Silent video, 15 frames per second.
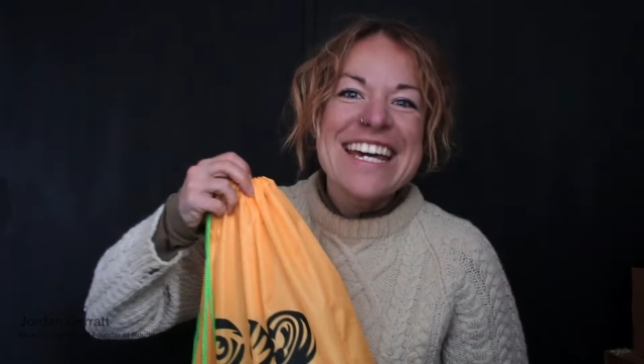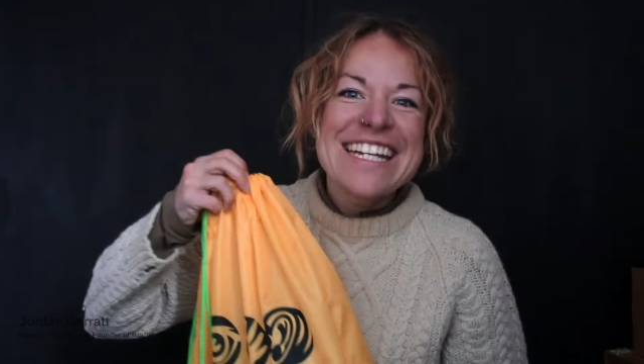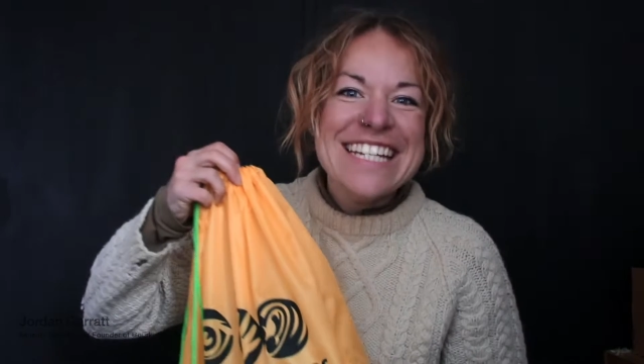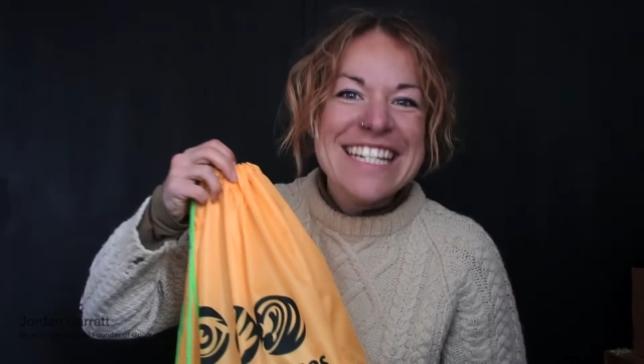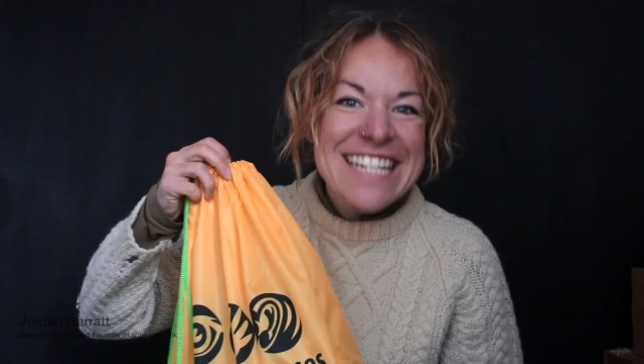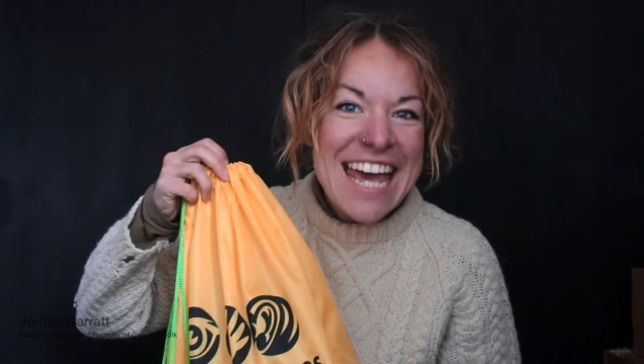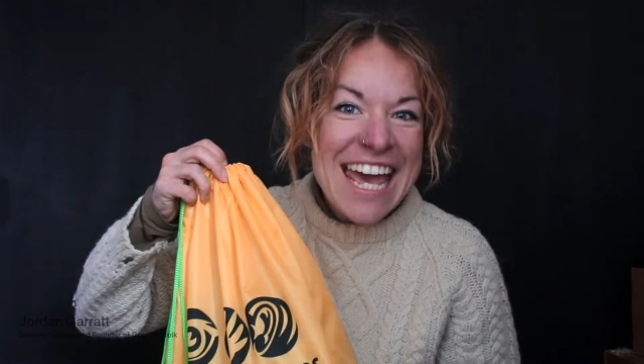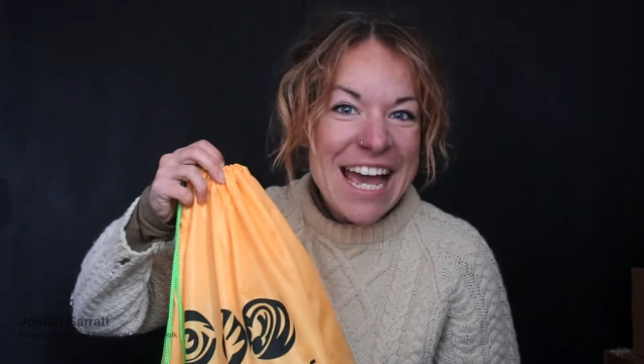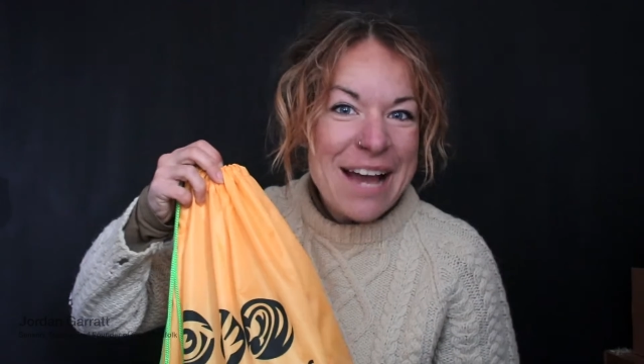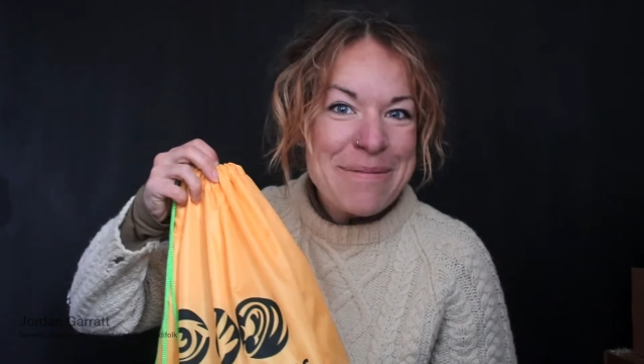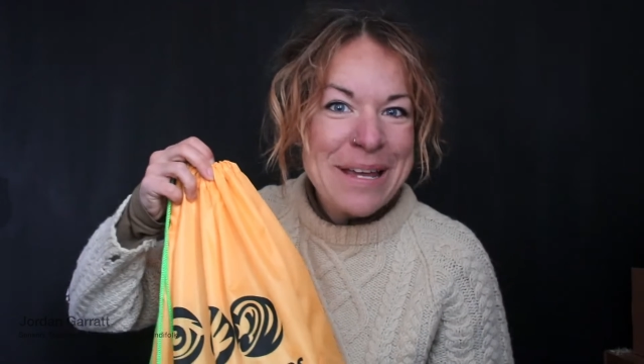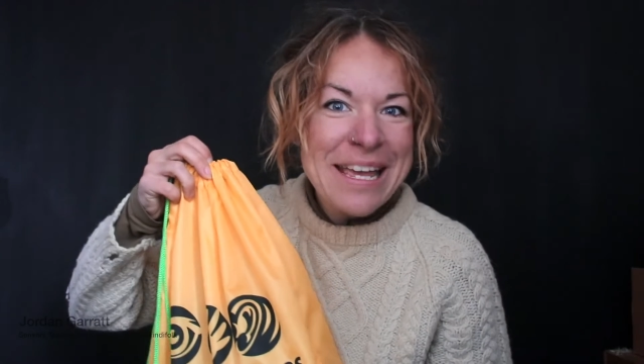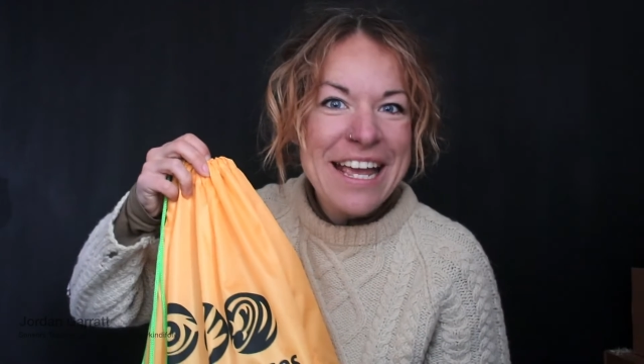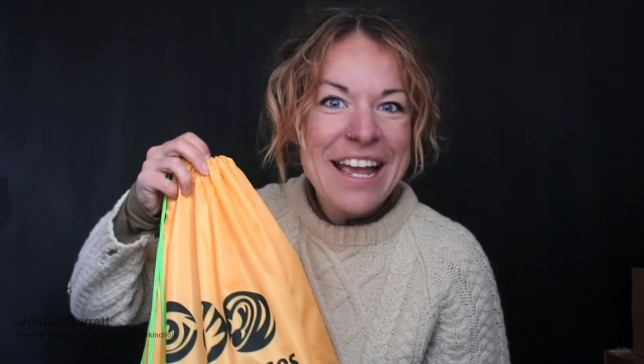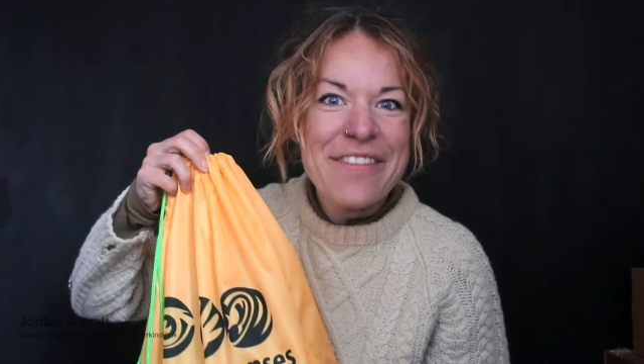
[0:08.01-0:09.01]
Today I'm
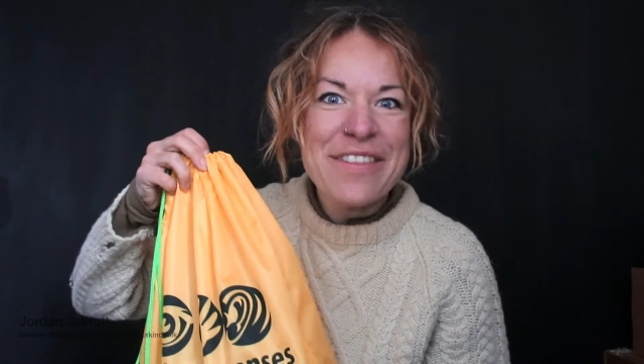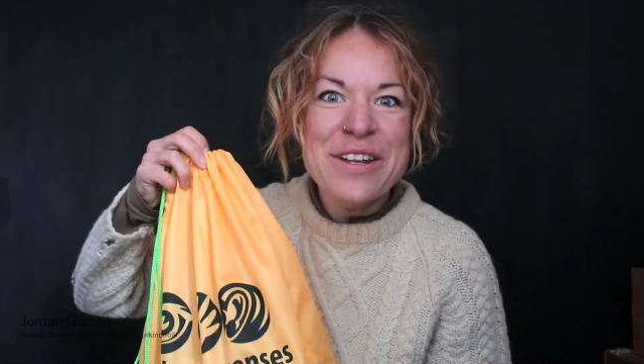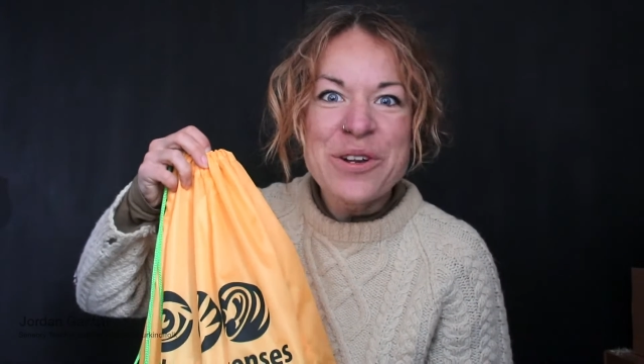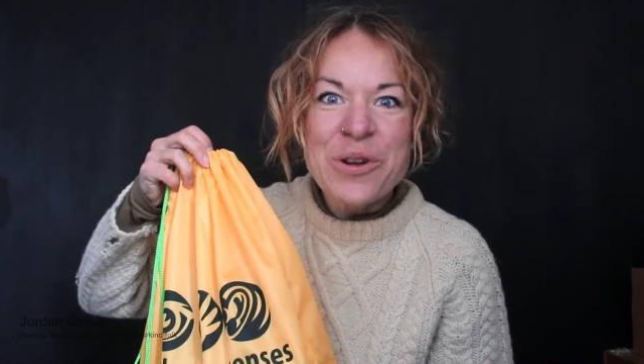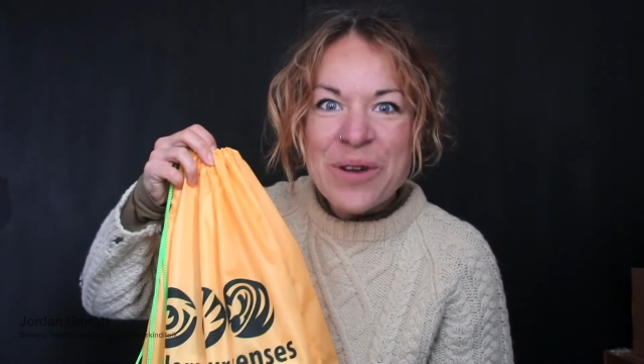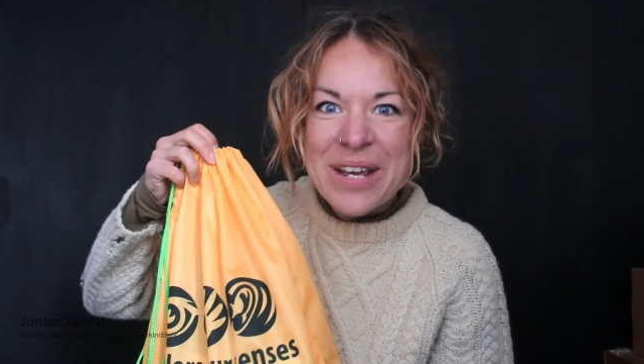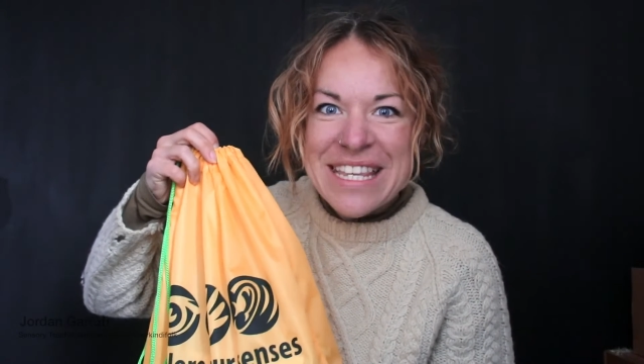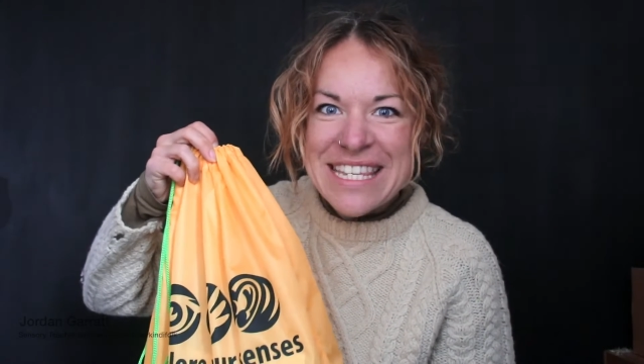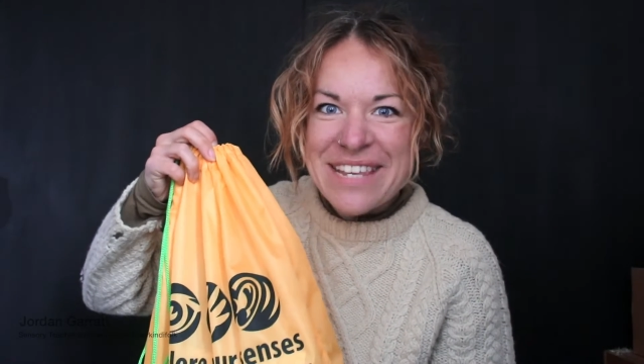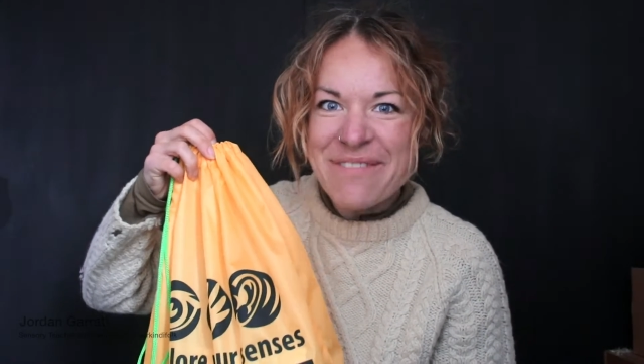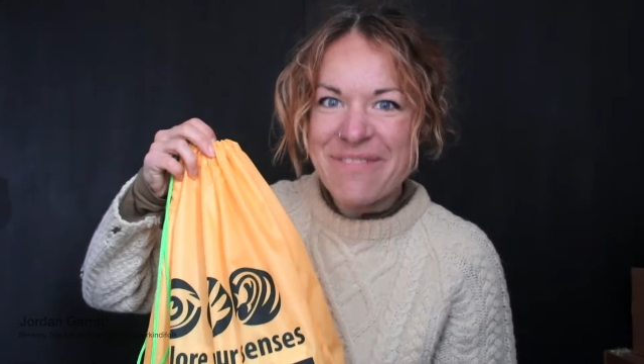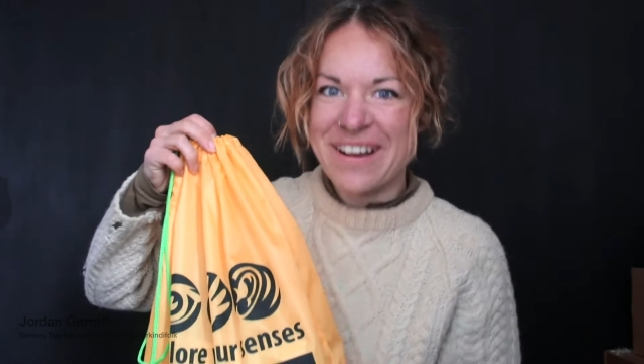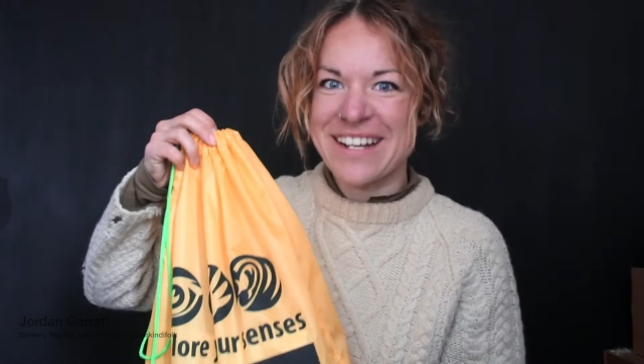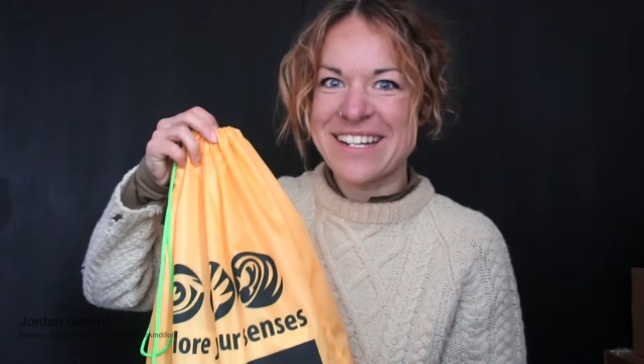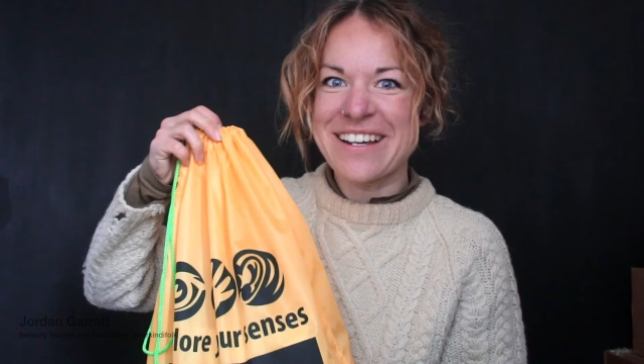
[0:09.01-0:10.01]
looking at the Noisy
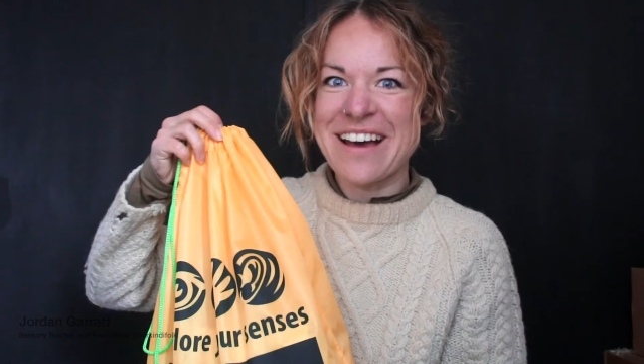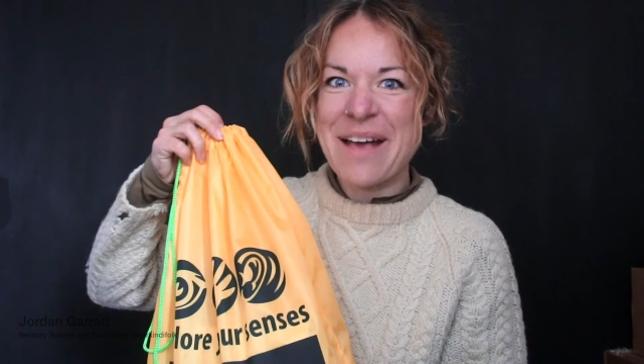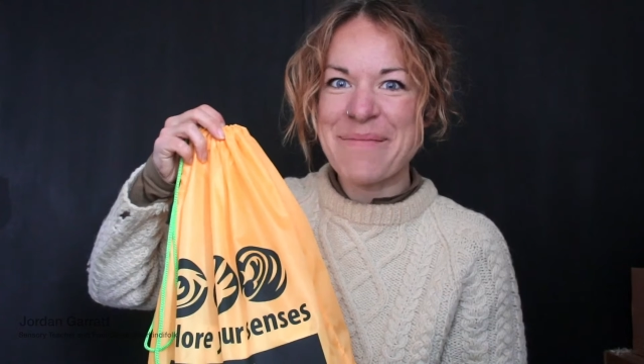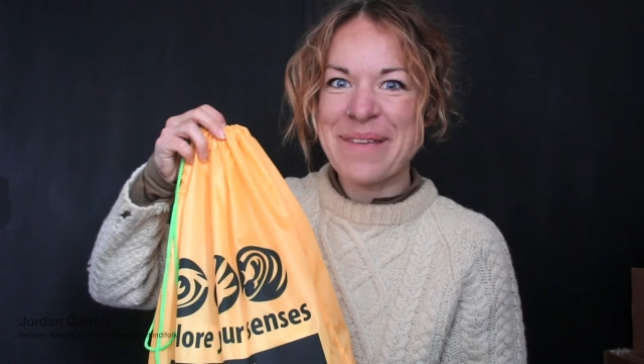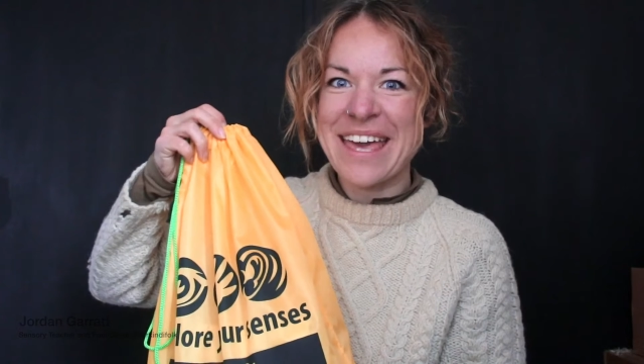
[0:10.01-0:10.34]
Fun Time